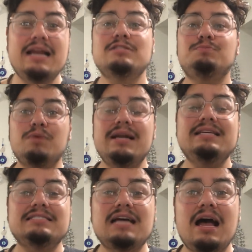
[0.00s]
and it's
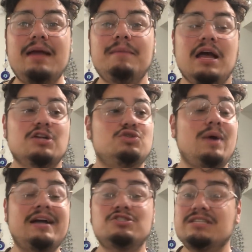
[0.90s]
Britney's time
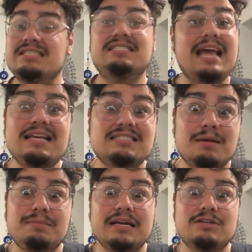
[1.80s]
to actually say
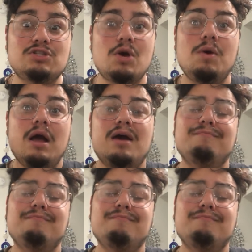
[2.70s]
something. So